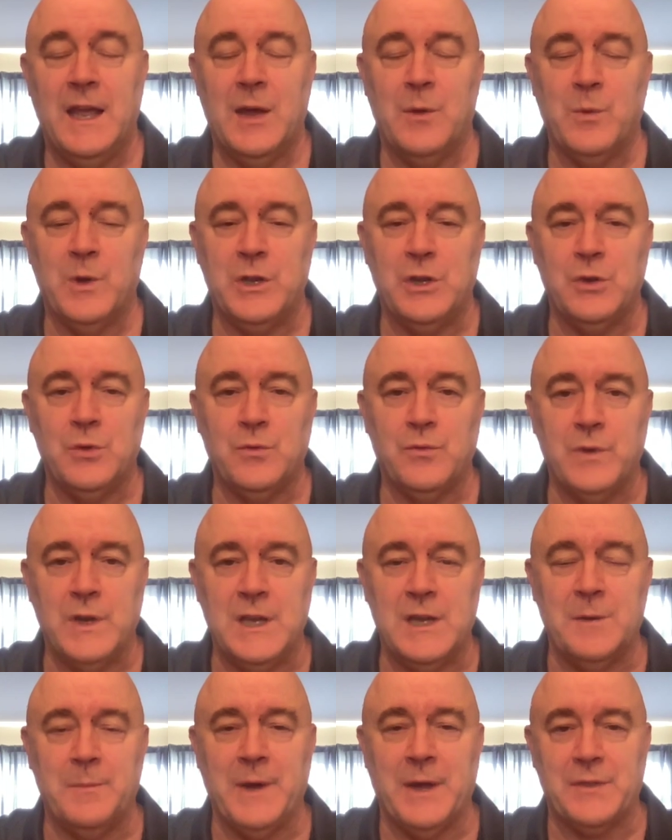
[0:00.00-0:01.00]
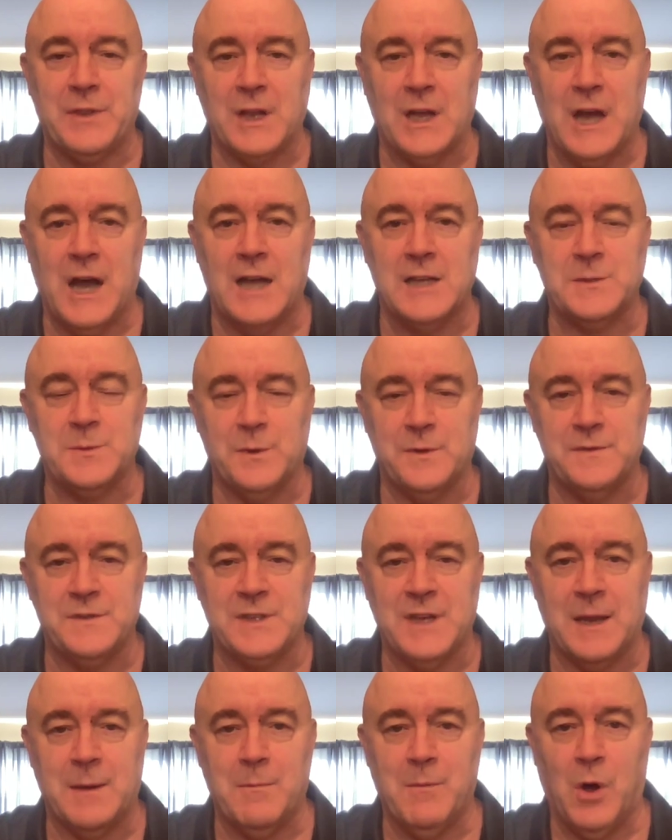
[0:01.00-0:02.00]
and when you read about the gospel of
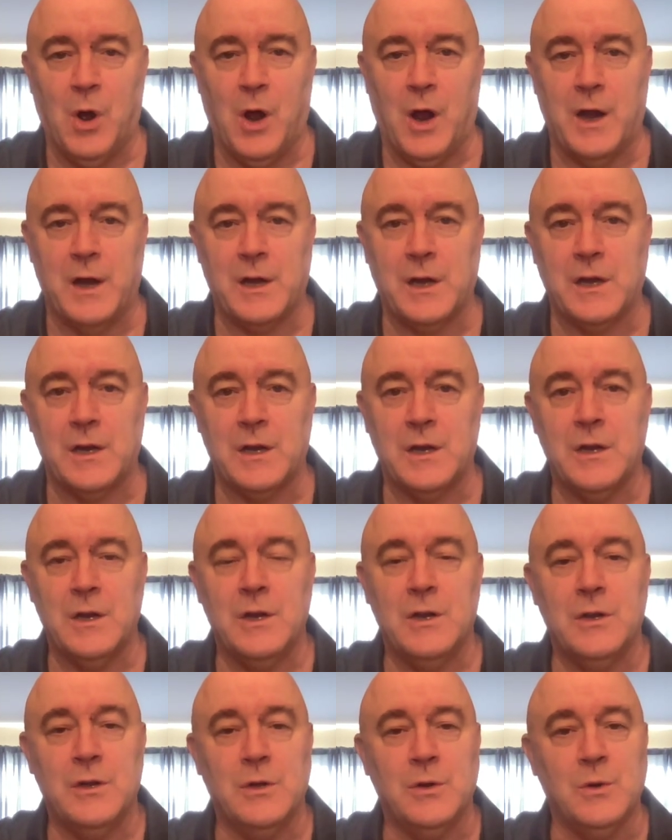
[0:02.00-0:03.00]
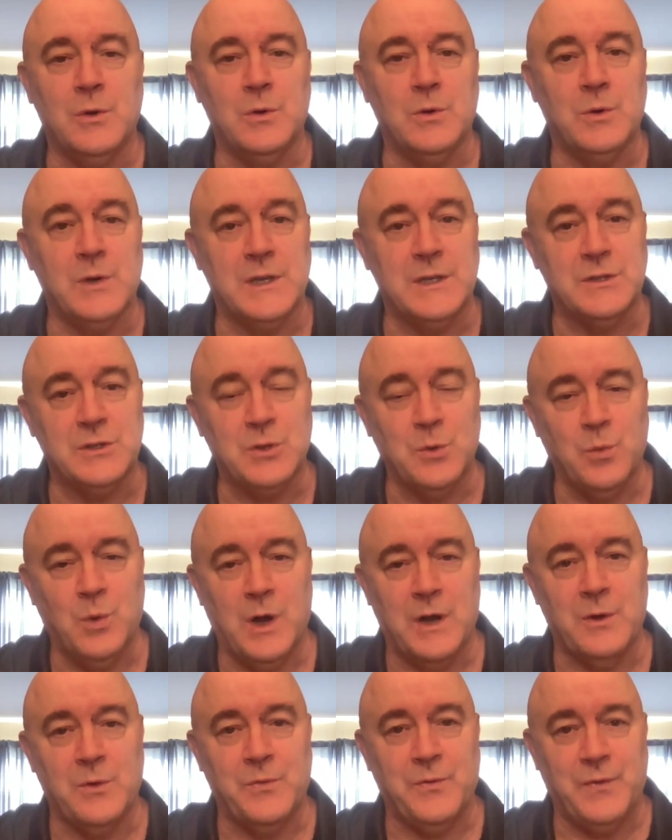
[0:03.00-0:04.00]
st mark who is the
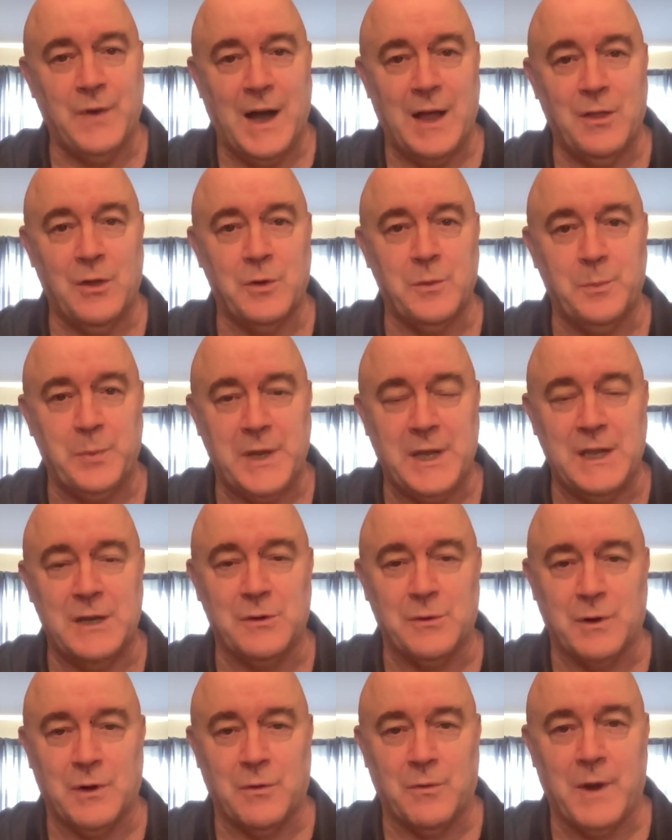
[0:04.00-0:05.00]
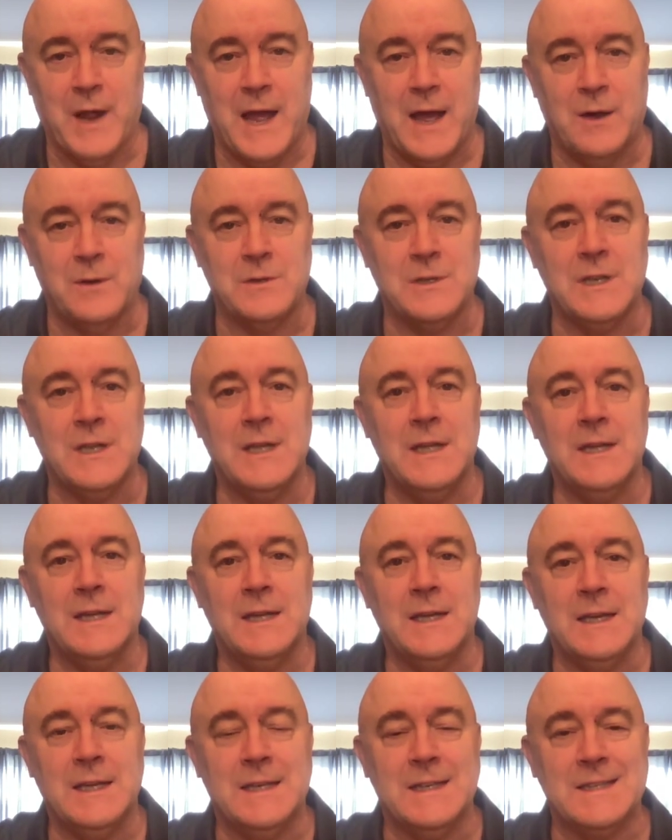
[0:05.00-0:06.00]
one who followed peter around
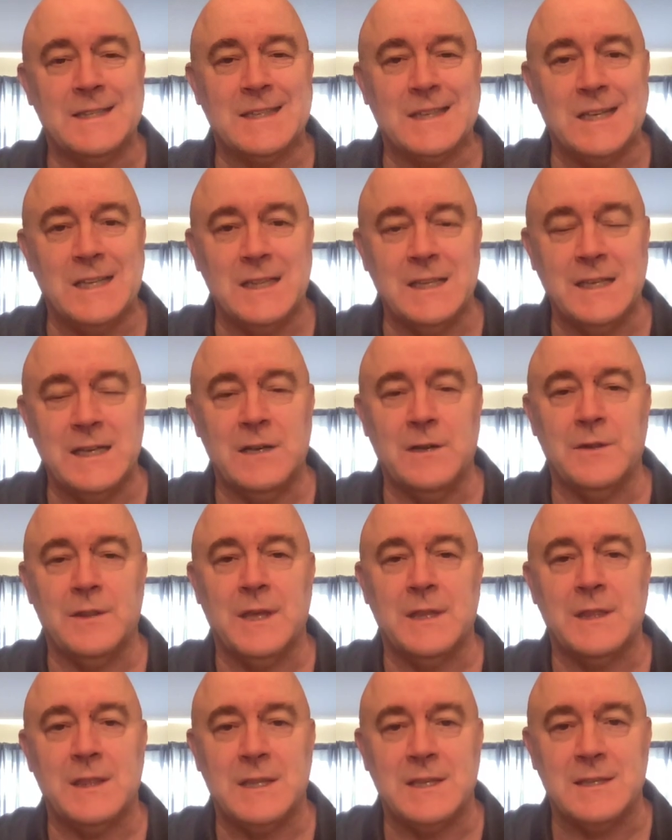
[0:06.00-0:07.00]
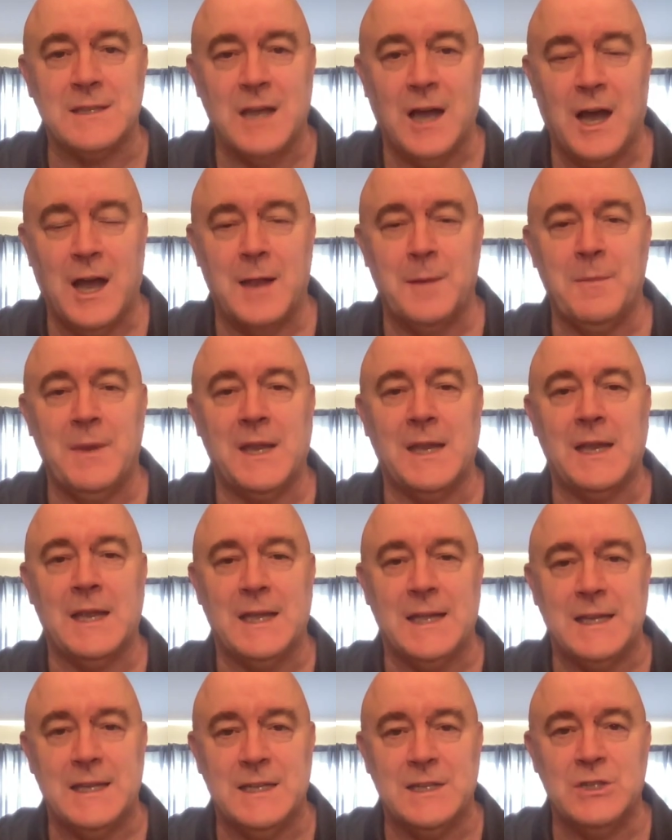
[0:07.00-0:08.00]
it is clear that the timing
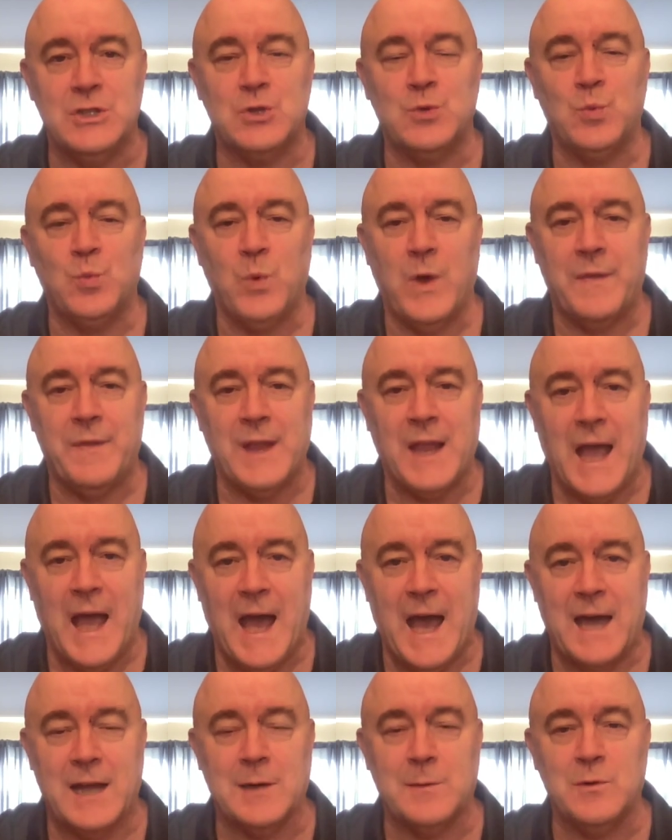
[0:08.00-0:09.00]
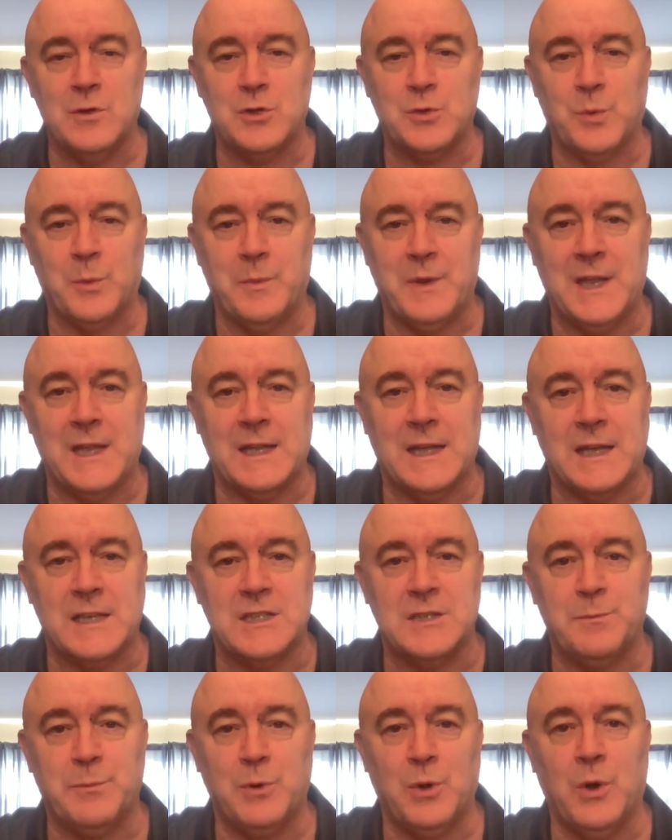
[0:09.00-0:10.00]
is when the animals were being
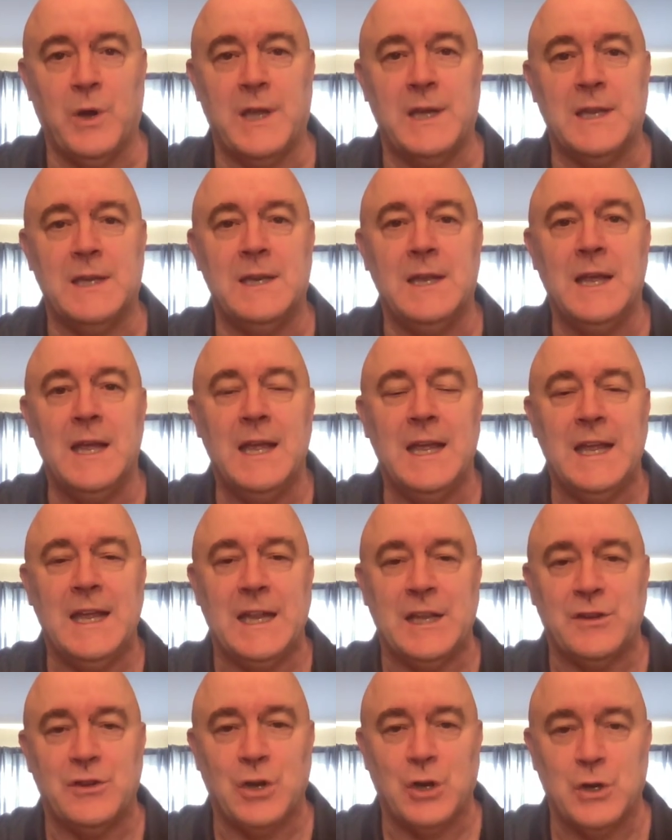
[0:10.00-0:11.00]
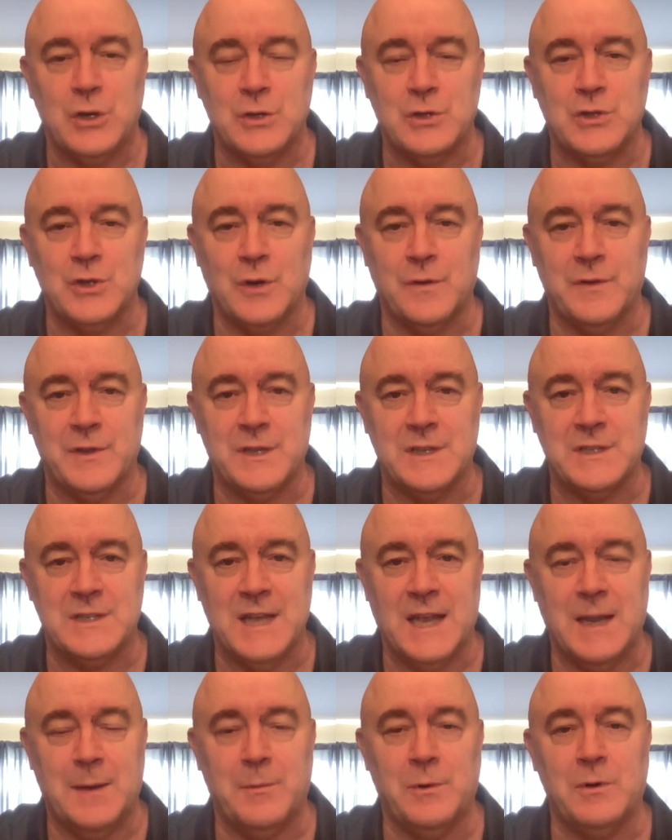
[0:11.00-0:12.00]
exploited. He turns over the
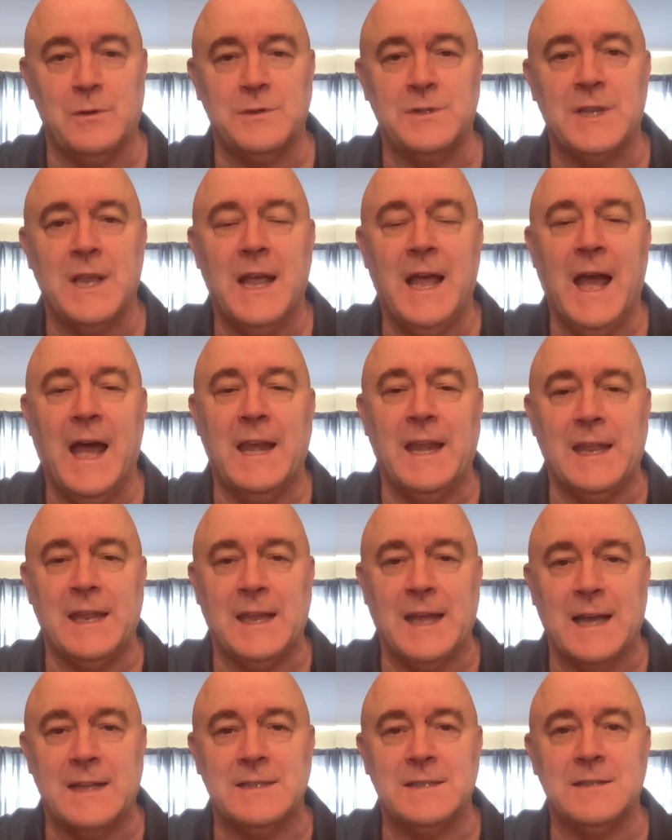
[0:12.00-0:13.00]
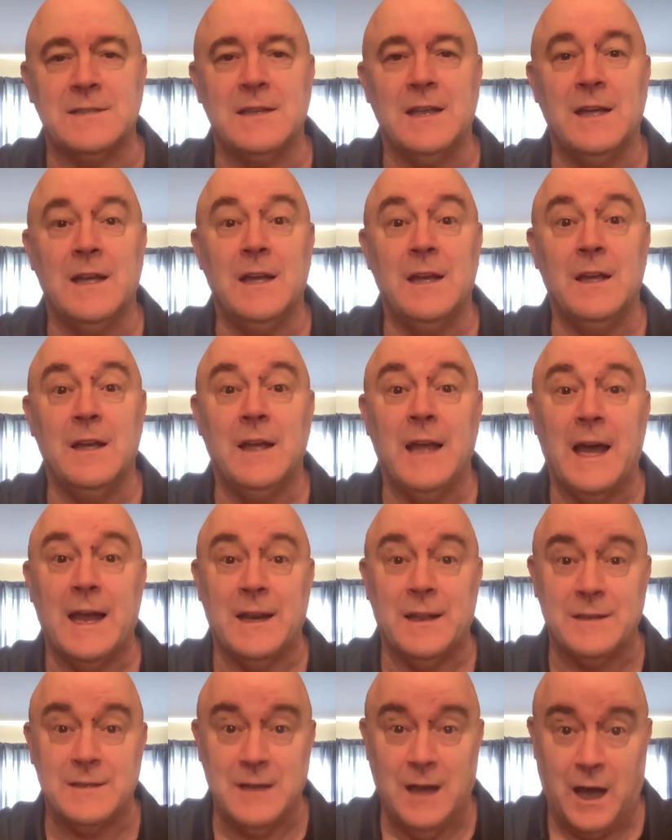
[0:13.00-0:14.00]
tables and he gets at
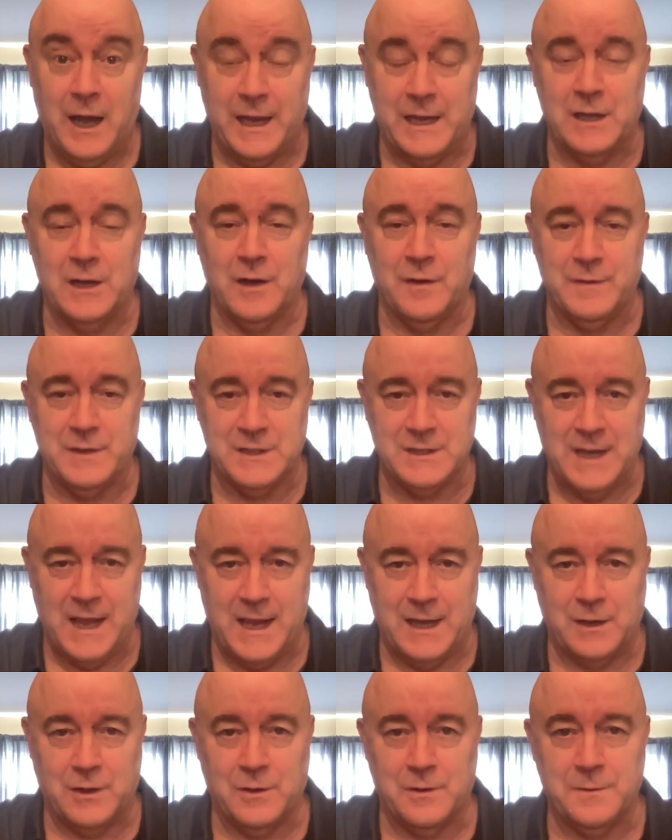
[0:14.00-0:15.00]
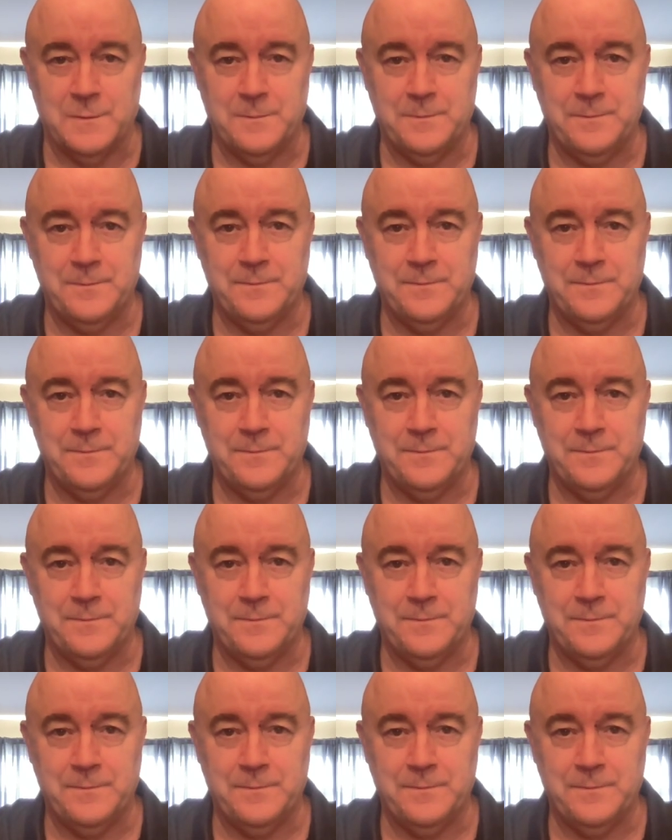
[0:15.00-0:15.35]
his height of his anger.